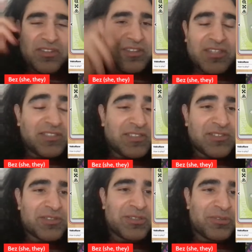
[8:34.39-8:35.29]
This is
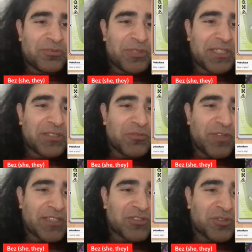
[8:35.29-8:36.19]
a really good
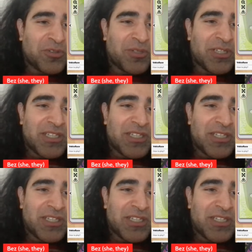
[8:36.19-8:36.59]
thing. So